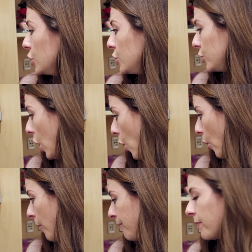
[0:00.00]

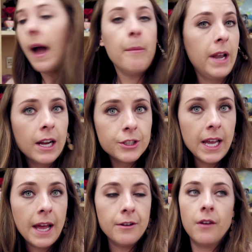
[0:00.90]
So I'm gonna
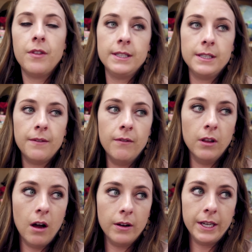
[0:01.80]
actually end off this
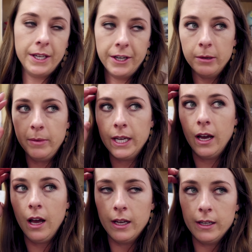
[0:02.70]
vlog here
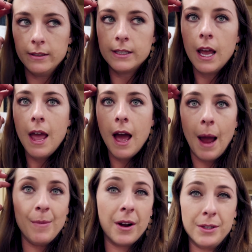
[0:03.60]
because
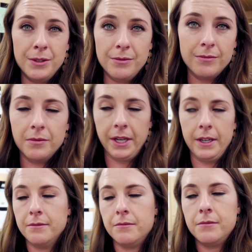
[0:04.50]
I'm not gonna
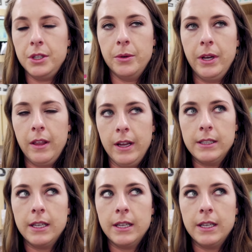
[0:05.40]
like do anything